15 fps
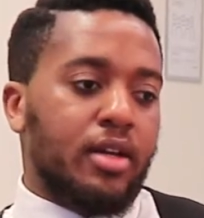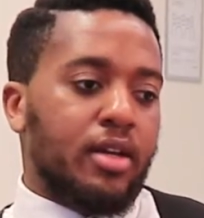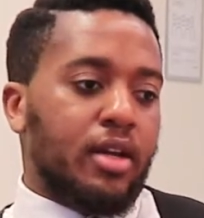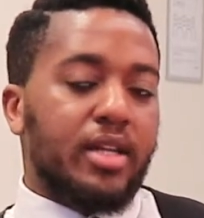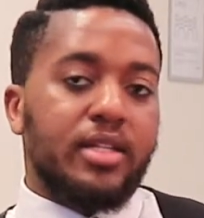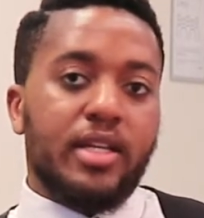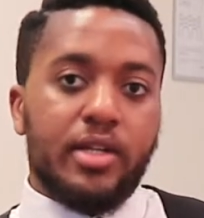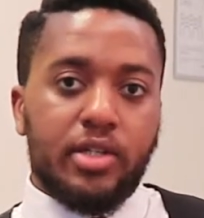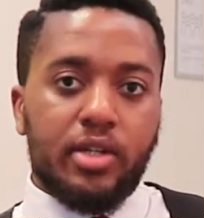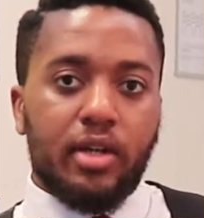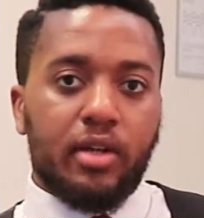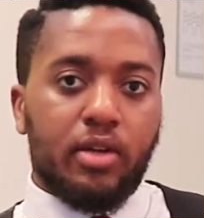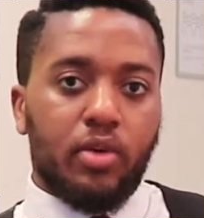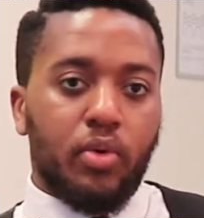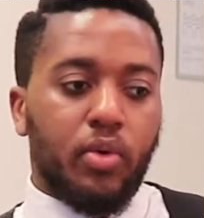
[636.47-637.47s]
and
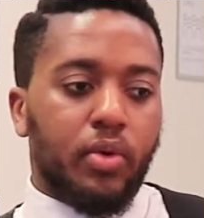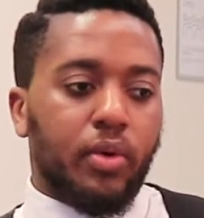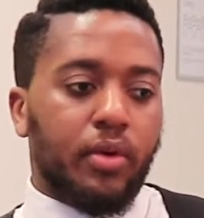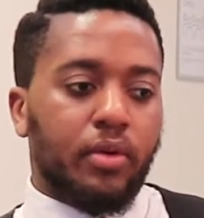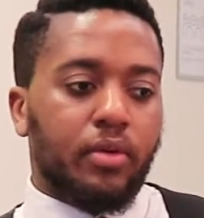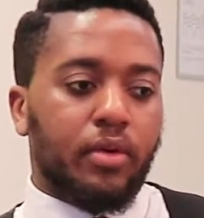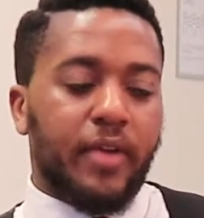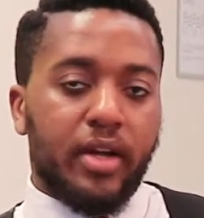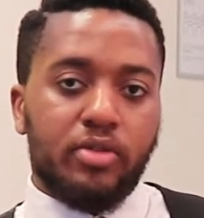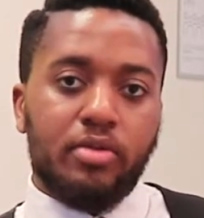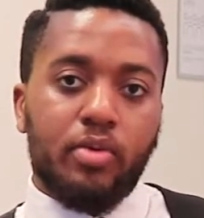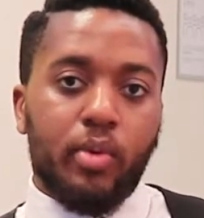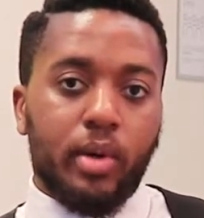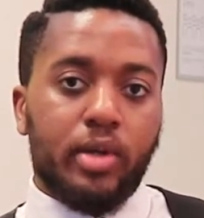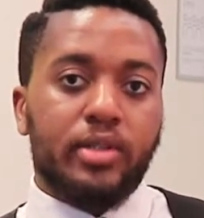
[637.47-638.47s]
teaching your
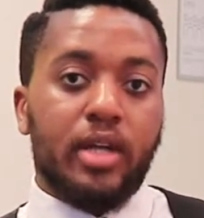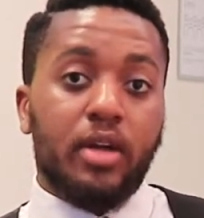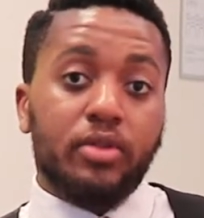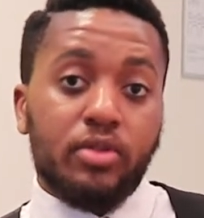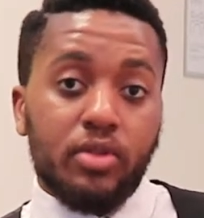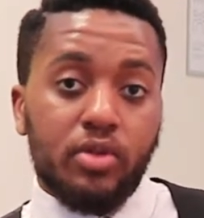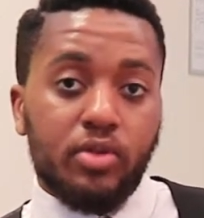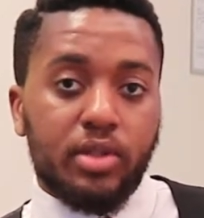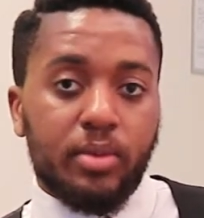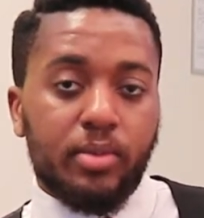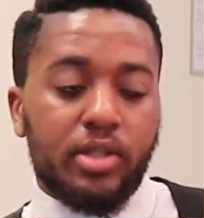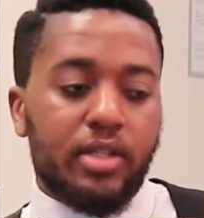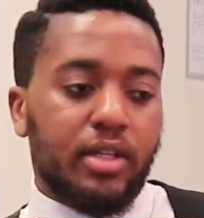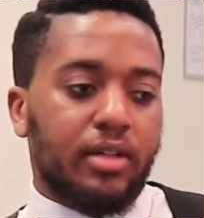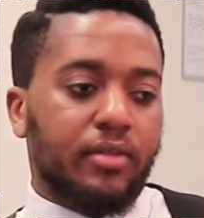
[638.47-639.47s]
factory workers how to use the
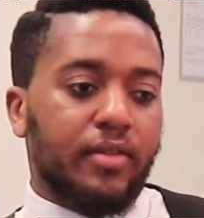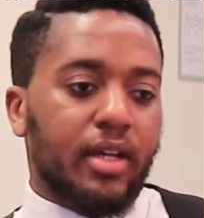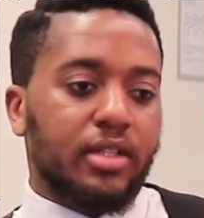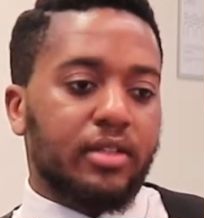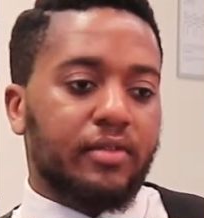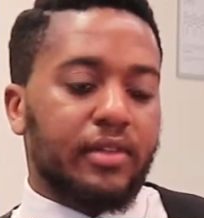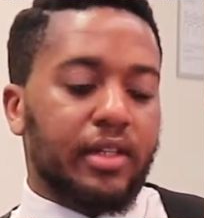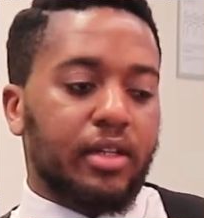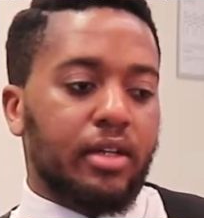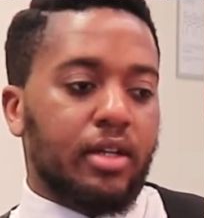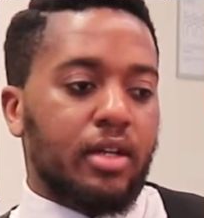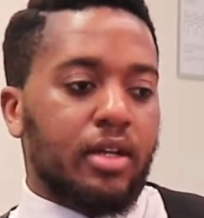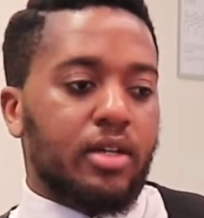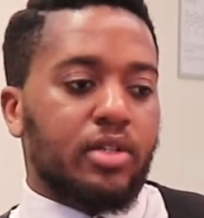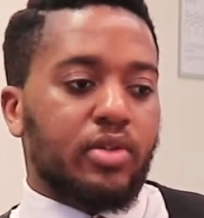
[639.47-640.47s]
machine effectively.
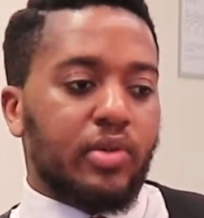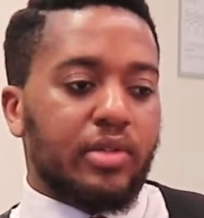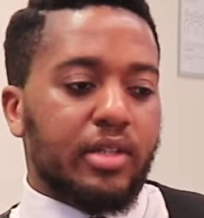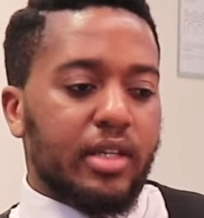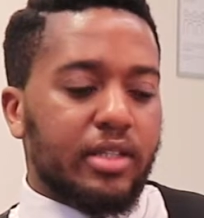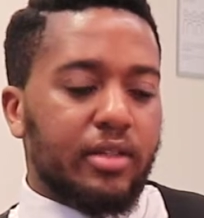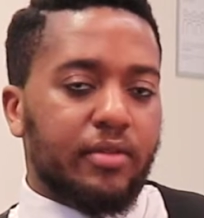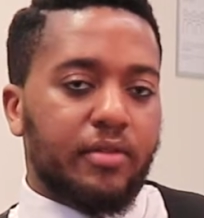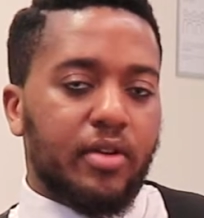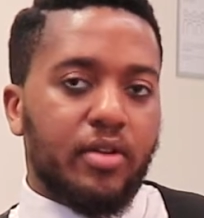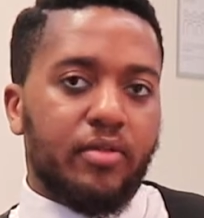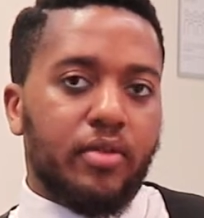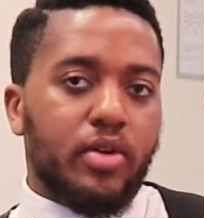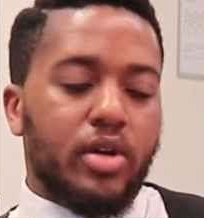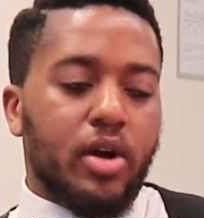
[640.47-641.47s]
So it's a
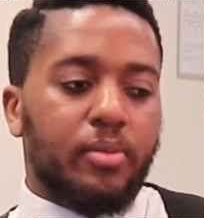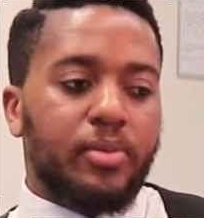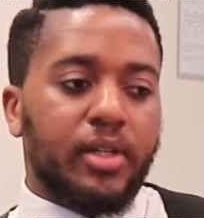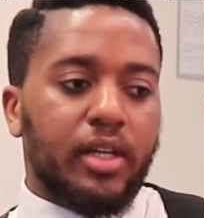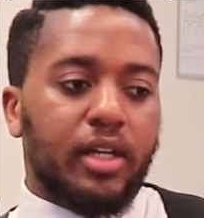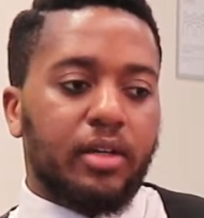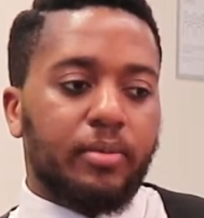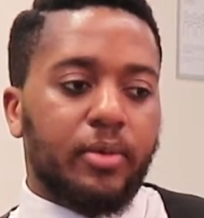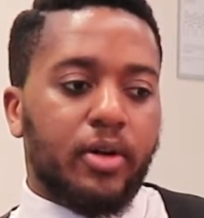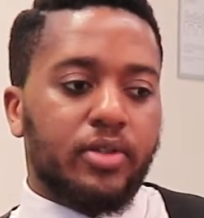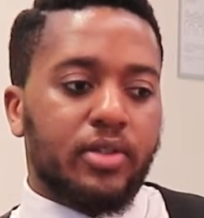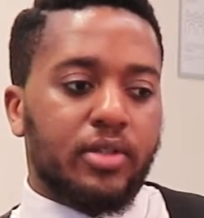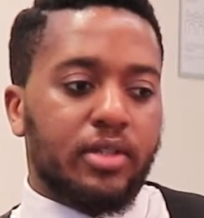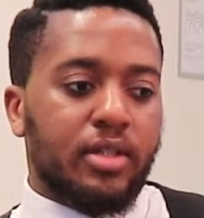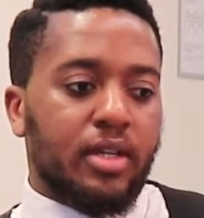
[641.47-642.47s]
very, very complicated
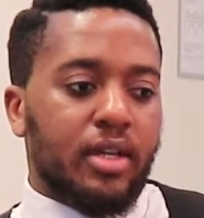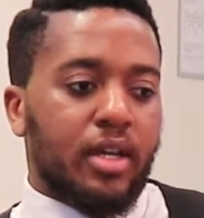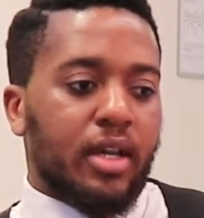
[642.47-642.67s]
process.